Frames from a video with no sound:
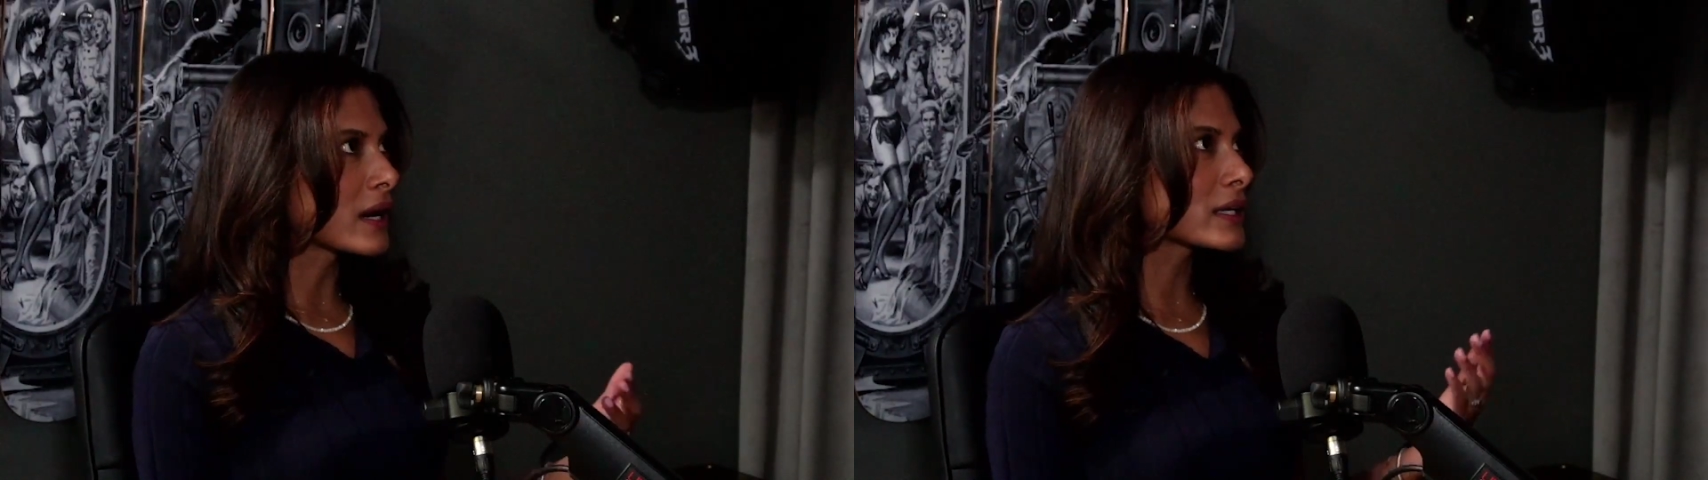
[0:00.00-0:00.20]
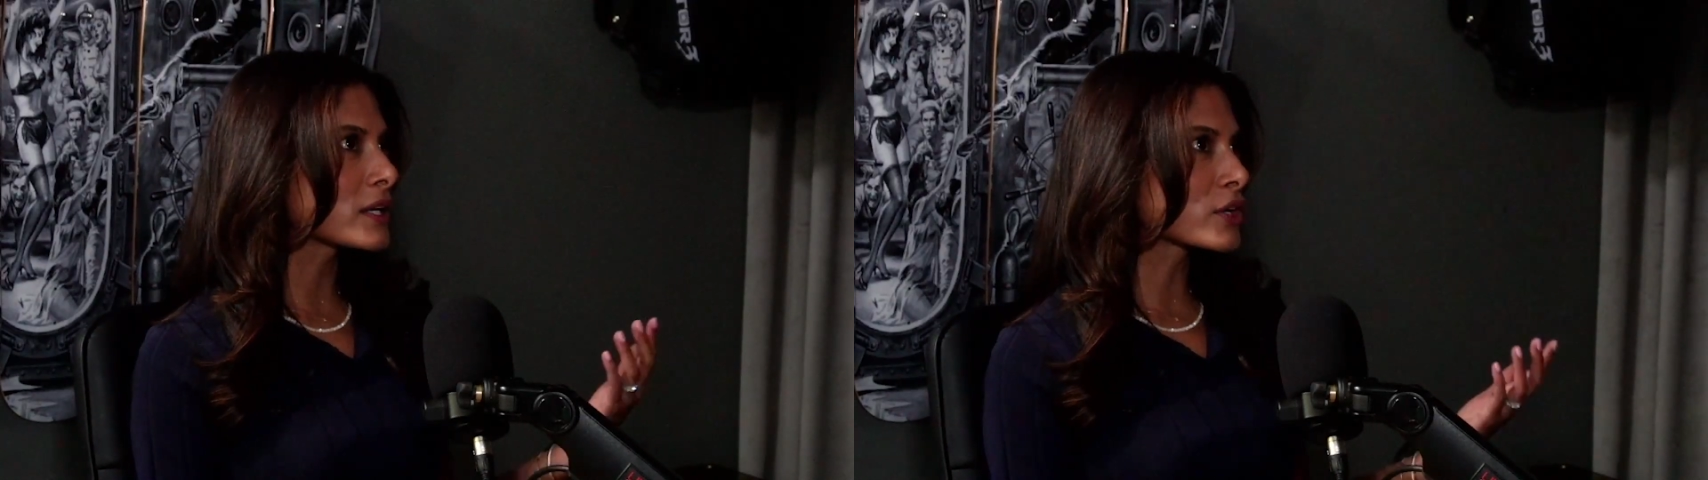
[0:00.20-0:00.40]

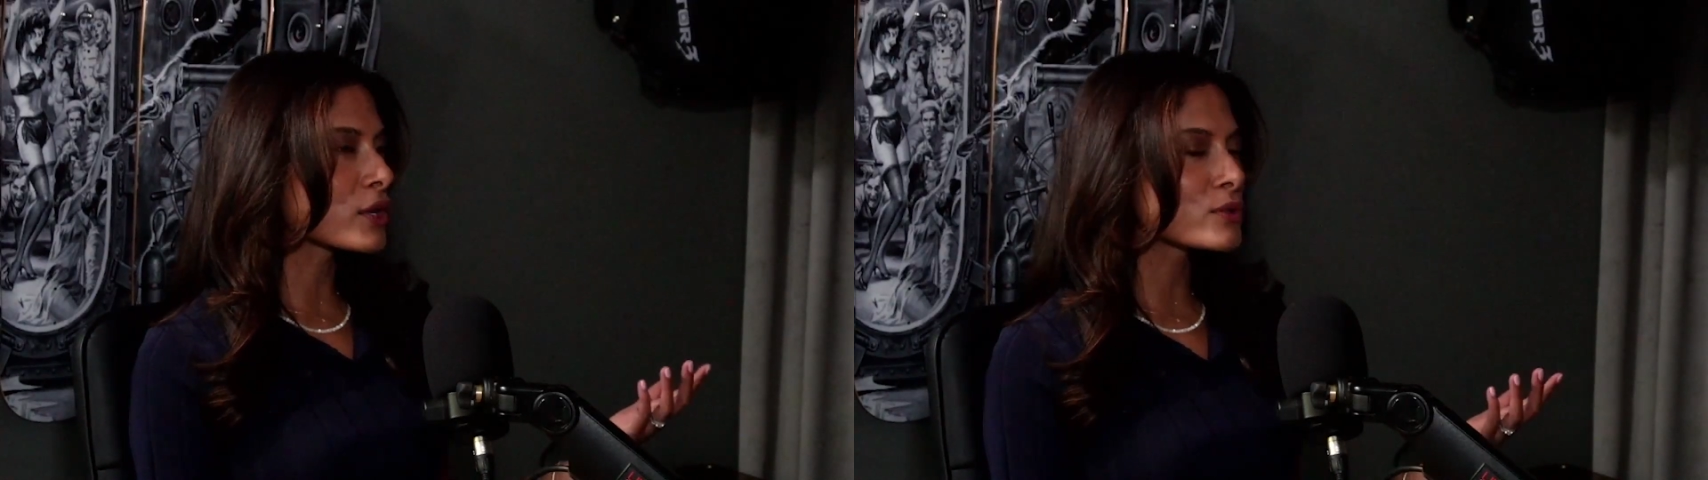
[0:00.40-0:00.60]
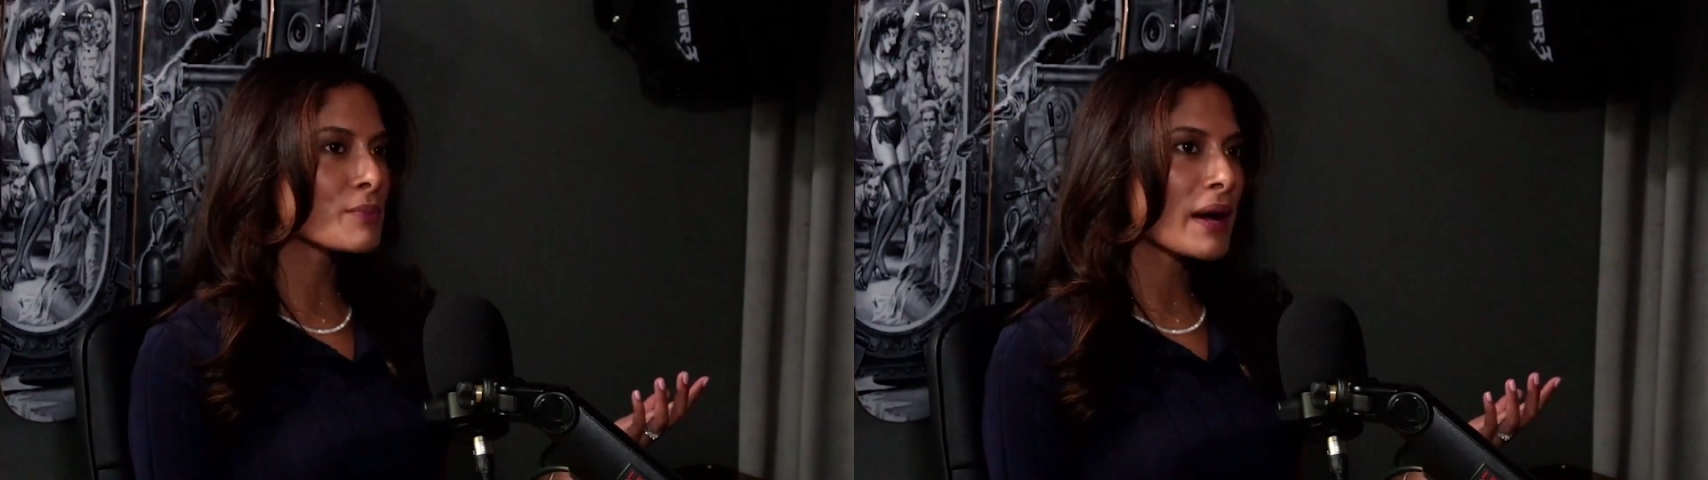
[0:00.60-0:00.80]
A year
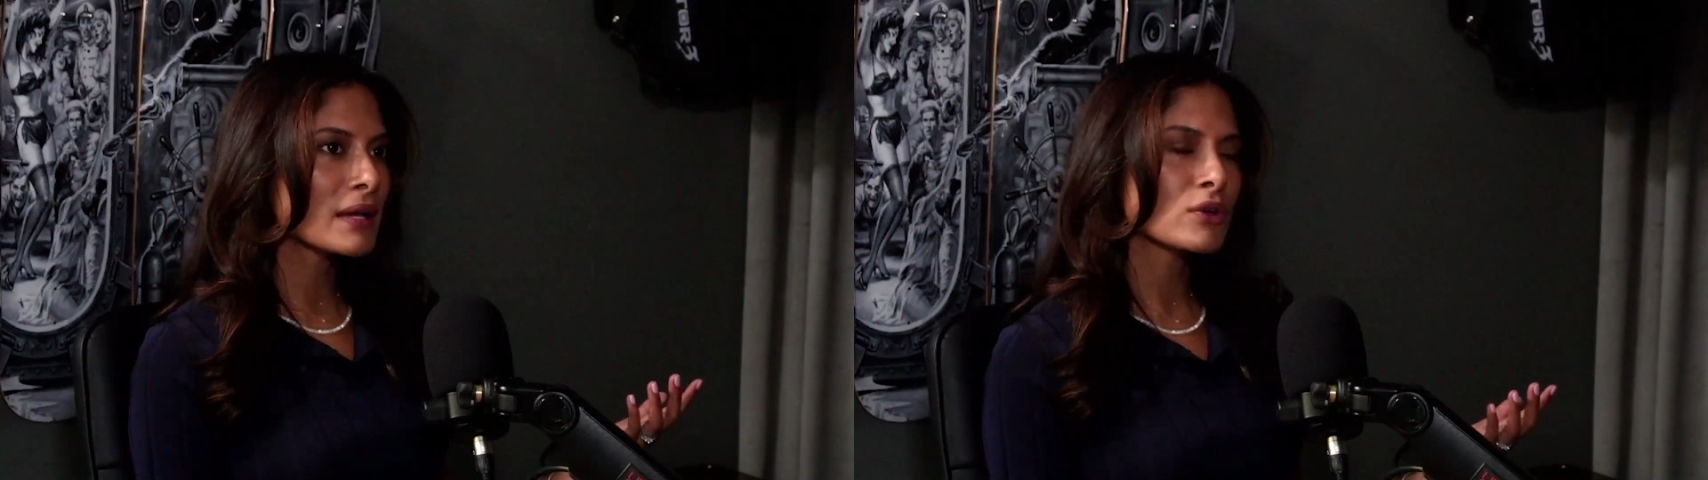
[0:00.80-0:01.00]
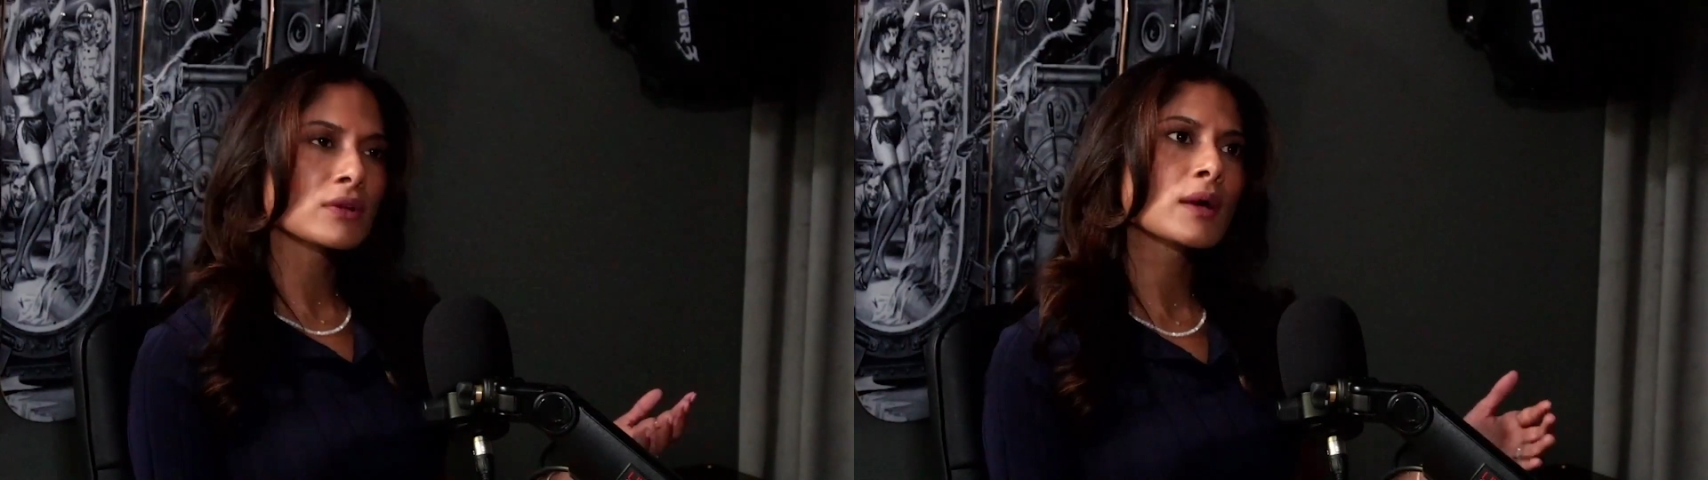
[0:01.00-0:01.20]
goes by
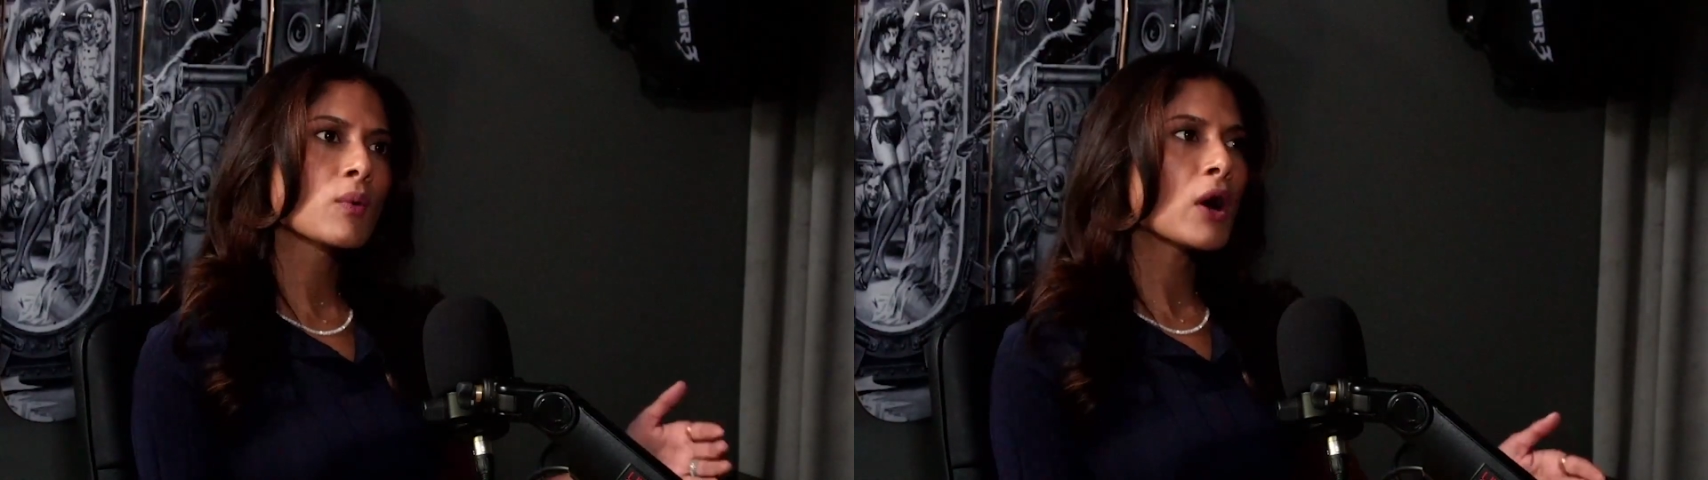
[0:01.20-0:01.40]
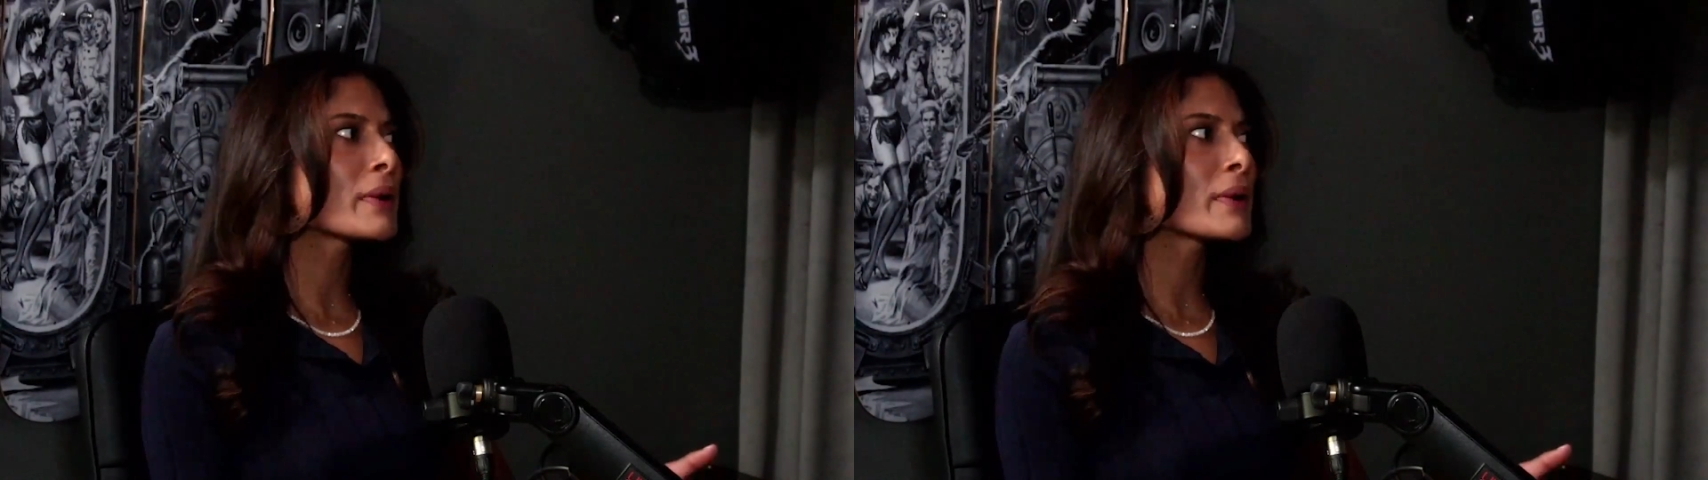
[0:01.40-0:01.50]
and you're like, wow,